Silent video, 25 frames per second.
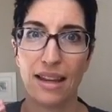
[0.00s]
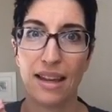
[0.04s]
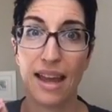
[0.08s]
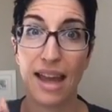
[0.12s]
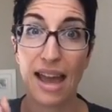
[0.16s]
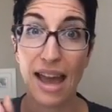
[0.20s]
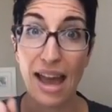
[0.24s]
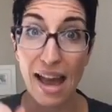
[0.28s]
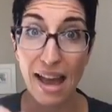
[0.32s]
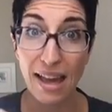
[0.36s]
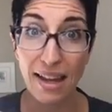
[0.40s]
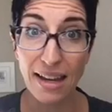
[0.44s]

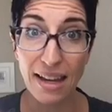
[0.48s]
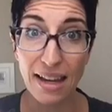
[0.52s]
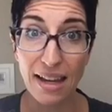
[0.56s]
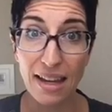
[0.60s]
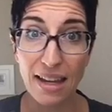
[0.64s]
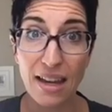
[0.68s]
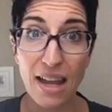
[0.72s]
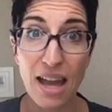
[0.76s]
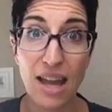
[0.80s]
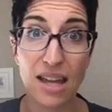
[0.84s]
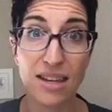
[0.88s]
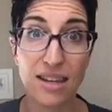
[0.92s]
add
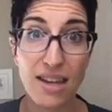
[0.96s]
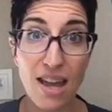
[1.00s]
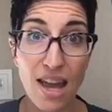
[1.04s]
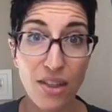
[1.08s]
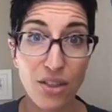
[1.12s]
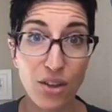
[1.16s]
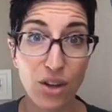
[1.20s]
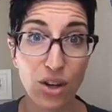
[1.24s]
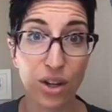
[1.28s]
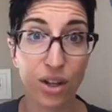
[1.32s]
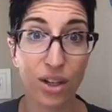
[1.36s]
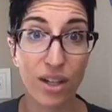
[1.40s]
in
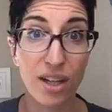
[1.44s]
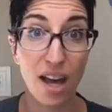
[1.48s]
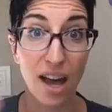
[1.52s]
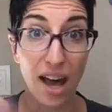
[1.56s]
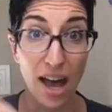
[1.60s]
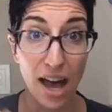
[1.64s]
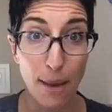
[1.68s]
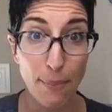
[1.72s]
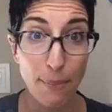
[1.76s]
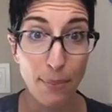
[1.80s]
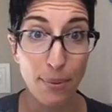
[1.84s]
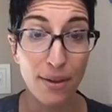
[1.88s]
another
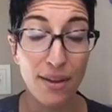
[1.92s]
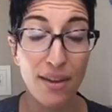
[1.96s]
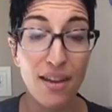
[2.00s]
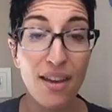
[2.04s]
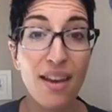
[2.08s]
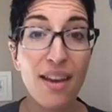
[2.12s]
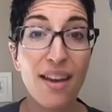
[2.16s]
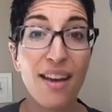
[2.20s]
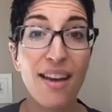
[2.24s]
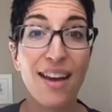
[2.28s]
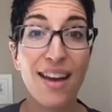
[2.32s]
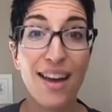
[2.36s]
cup
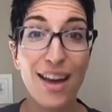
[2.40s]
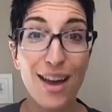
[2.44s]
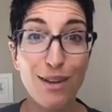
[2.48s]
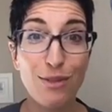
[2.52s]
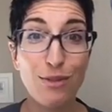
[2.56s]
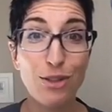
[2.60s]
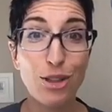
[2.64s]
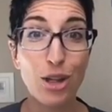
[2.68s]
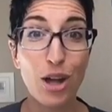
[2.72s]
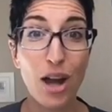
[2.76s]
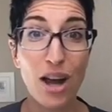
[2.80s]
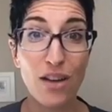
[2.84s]
of
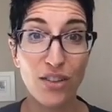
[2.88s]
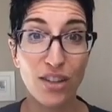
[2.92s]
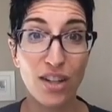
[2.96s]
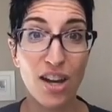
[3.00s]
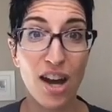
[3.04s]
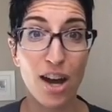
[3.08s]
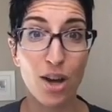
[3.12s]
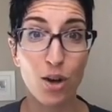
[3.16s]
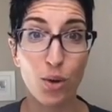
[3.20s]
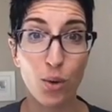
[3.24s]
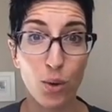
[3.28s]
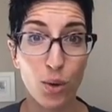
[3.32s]
your
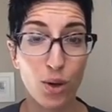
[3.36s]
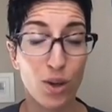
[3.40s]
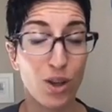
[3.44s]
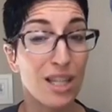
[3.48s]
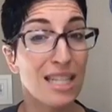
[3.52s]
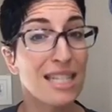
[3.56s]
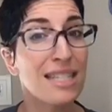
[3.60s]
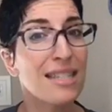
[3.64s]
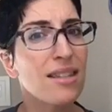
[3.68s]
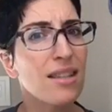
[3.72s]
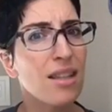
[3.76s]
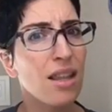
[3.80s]
avocado oil.
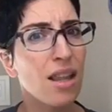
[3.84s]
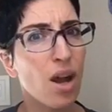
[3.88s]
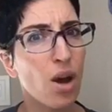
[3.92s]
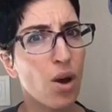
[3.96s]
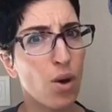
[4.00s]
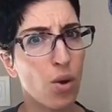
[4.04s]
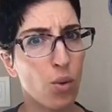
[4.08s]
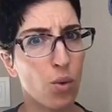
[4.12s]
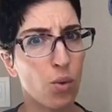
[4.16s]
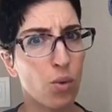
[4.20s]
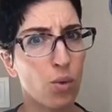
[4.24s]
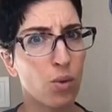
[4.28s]

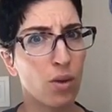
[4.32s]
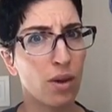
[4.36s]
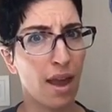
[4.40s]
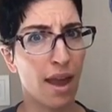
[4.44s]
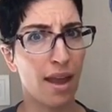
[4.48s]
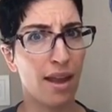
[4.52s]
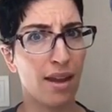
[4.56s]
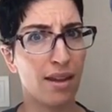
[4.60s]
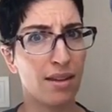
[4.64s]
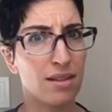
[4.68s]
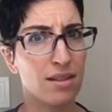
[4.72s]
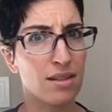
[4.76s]
Slow,
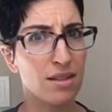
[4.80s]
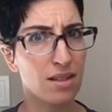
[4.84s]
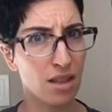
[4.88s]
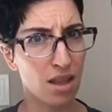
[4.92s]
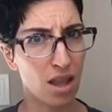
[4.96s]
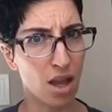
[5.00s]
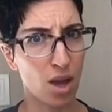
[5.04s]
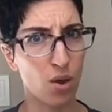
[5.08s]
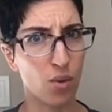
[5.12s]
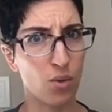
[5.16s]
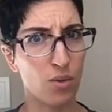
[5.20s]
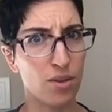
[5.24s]
okay,
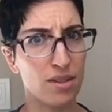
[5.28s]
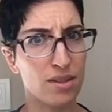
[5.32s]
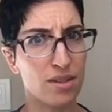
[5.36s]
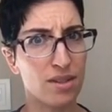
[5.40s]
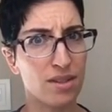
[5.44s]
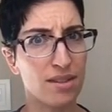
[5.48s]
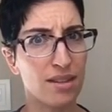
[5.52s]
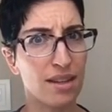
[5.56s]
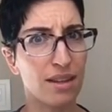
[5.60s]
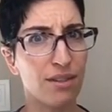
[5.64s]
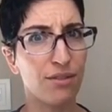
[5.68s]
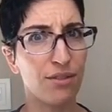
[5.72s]
slow. This
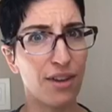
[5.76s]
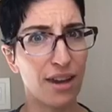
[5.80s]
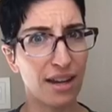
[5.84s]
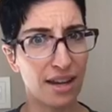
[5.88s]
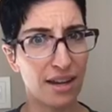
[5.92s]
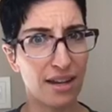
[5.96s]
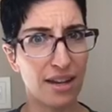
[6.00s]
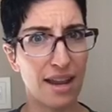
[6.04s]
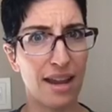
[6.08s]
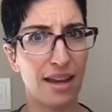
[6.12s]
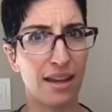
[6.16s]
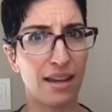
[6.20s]
is like
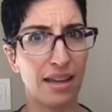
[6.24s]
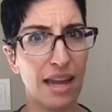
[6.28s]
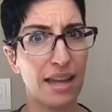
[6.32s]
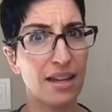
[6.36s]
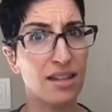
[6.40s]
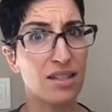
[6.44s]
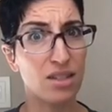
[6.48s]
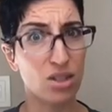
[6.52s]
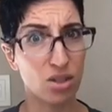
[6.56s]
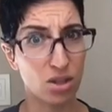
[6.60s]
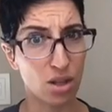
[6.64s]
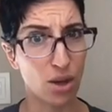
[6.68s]
Friday night,
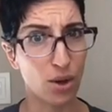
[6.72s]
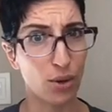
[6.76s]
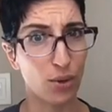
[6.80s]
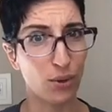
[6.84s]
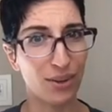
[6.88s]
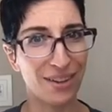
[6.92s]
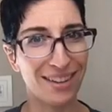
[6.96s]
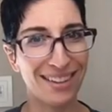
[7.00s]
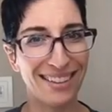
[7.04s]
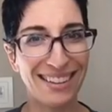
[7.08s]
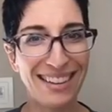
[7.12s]
okay, slow.